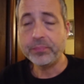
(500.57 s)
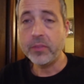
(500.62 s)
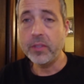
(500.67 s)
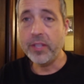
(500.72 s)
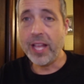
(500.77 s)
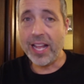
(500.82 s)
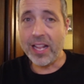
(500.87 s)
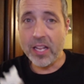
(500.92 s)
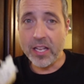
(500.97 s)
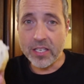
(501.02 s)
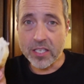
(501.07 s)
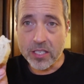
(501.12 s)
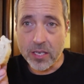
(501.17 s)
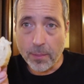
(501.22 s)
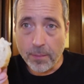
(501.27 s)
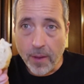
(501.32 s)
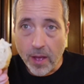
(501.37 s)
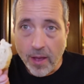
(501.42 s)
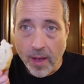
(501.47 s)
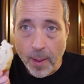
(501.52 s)
That is
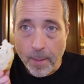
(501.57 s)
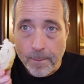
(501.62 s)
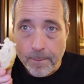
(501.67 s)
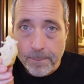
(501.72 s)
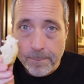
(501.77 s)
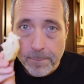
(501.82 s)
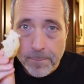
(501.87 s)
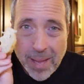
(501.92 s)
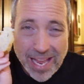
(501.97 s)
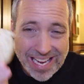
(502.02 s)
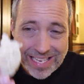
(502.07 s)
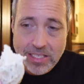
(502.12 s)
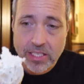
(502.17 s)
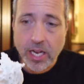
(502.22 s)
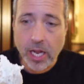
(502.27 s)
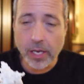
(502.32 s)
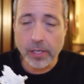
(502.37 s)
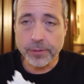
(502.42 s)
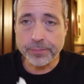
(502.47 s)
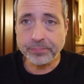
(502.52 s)
some
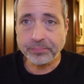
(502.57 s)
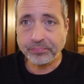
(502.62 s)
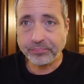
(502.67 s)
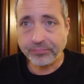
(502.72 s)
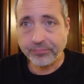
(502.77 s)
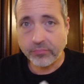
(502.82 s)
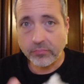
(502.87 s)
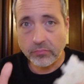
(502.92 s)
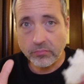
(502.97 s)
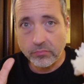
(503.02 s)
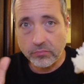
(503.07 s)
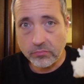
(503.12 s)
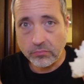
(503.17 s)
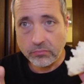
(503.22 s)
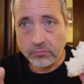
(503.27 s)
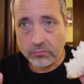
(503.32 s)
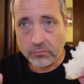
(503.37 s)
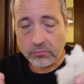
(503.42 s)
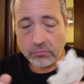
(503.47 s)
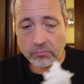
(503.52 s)
amazing,
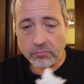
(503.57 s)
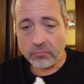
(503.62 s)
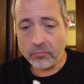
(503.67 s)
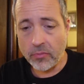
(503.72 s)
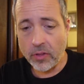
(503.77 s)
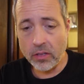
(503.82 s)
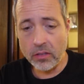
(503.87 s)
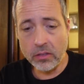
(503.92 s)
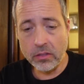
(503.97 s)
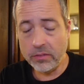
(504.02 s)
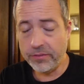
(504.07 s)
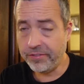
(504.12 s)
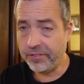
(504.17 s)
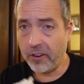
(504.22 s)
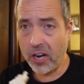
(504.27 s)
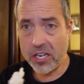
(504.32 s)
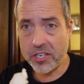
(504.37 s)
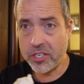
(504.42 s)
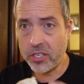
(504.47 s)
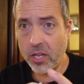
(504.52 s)

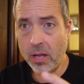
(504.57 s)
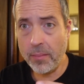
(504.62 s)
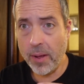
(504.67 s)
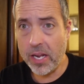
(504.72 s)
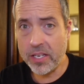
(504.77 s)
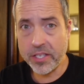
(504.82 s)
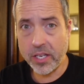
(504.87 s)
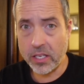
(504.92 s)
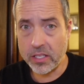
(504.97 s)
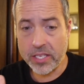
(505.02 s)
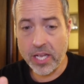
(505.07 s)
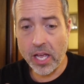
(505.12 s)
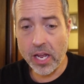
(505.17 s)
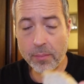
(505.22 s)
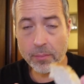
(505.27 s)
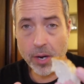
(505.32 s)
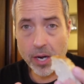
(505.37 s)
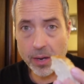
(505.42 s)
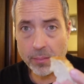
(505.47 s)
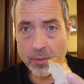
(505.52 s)
fresh, amazing Italian
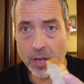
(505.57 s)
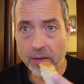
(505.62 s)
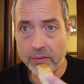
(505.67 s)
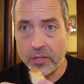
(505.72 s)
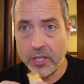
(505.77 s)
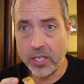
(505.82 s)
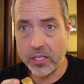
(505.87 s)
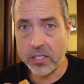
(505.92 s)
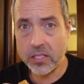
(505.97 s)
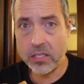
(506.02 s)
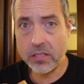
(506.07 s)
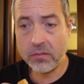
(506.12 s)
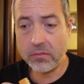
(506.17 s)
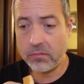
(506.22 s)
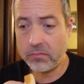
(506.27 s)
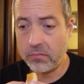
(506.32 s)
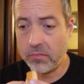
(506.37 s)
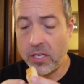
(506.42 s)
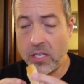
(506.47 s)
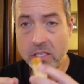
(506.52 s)
bread. I'm loving this.
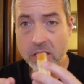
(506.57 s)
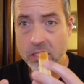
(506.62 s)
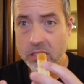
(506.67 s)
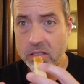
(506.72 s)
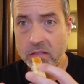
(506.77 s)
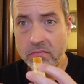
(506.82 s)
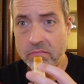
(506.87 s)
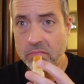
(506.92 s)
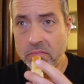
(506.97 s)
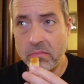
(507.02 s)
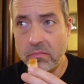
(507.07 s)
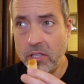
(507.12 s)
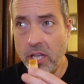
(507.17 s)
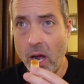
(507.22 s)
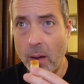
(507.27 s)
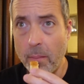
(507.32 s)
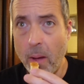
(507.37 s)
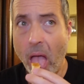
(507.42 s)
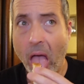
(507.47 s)
This is yum.